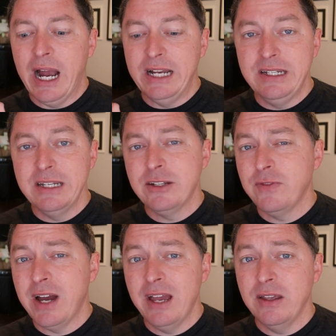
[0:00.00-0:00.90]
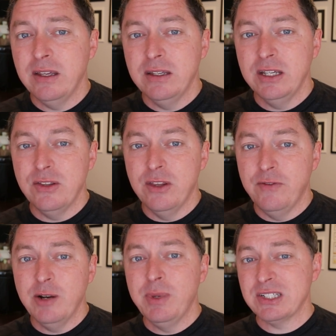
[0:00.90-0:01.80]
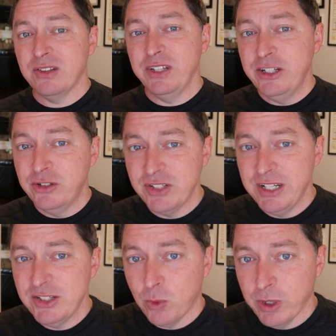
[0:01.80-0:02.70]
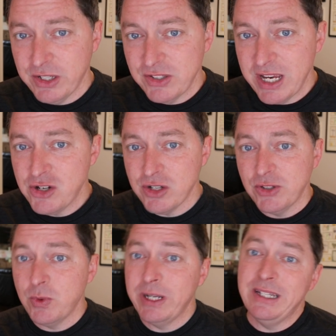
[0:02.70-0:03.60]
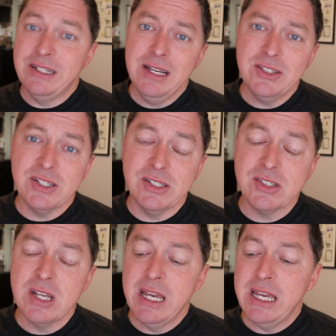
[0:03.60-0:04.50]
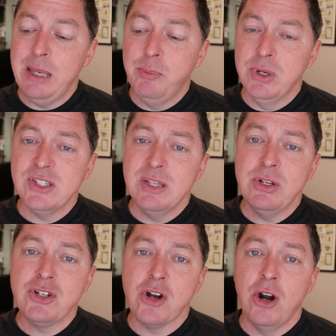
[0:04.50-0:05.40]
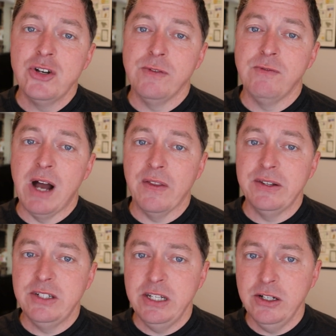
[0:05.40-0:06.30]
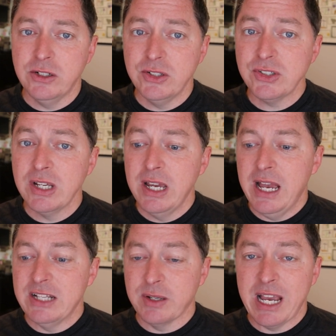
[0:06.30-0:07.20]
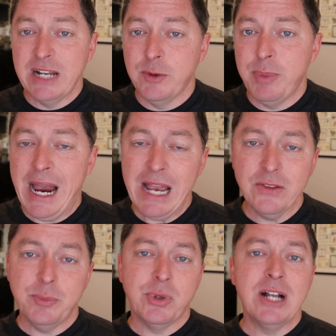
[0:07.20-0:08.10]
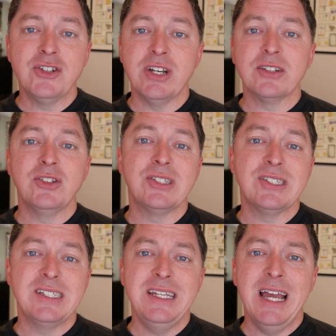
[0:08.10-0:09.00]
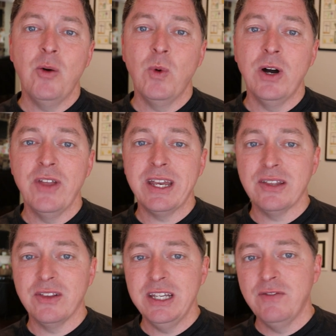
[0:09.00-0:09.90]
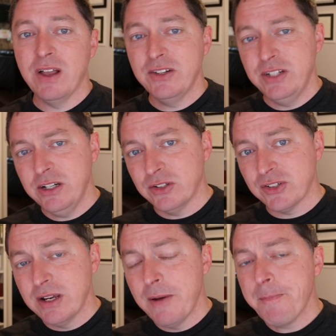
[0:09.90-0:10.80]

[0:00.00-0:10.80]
identify the very best leaders in his organizations, what he does is he puts them in charge of volunteers as a kind of a pilot project to see how well they can lead volunteers.